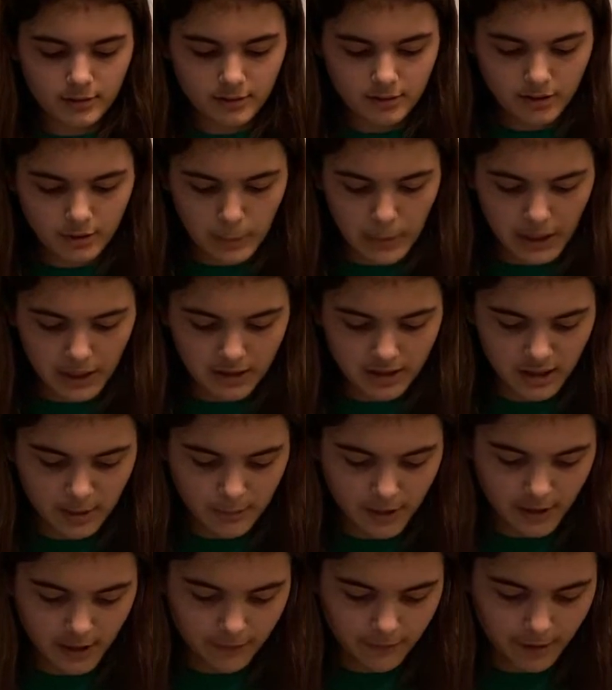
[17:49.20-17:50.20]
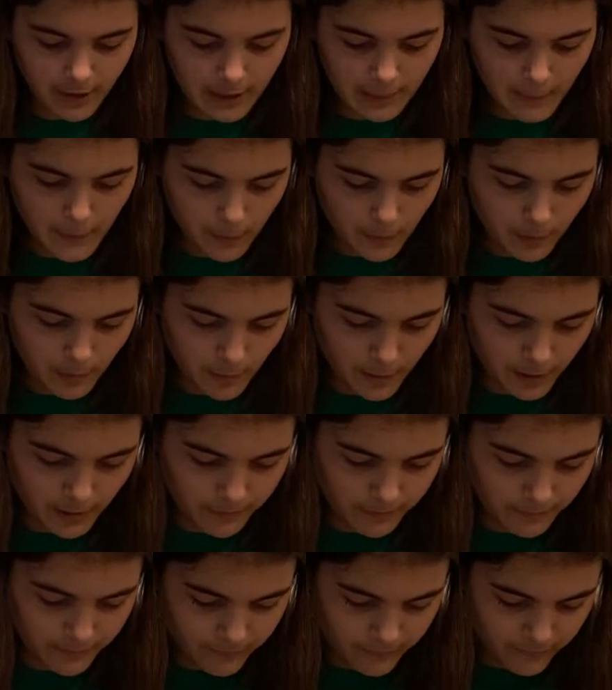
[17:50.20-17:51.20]
to make it seem like I've caught a Pokemon.
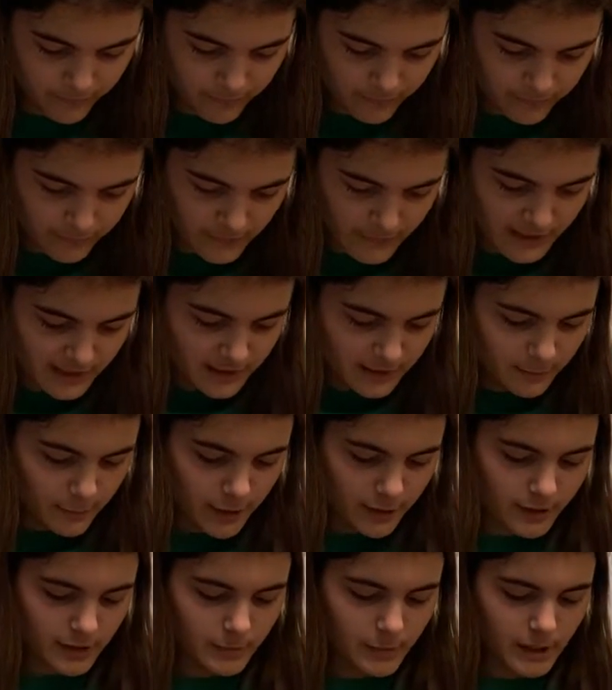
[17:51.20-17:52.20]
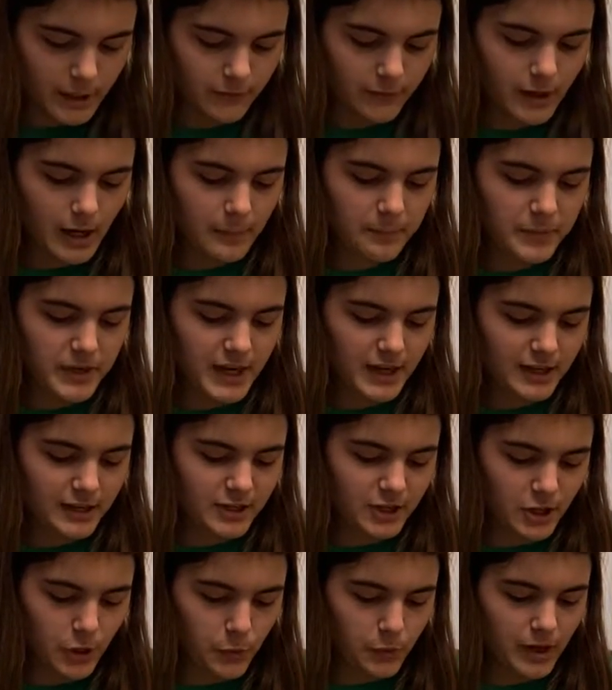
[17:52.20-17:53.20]
Make it seem like I've caught
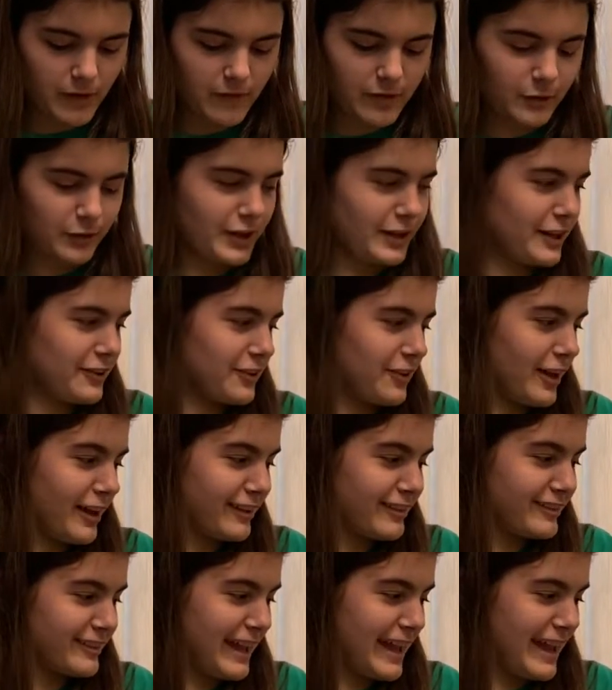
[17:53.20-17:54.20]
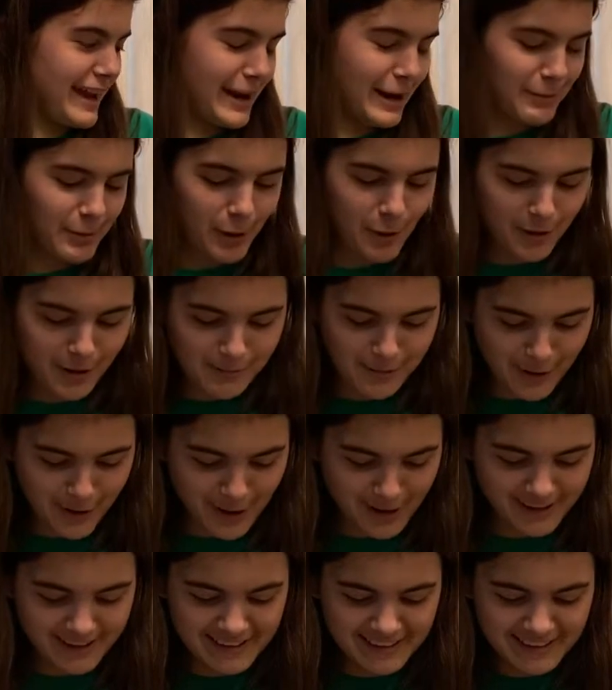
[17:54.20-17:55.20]
Pikachu, even though he doesn't like staying in a Pokeball.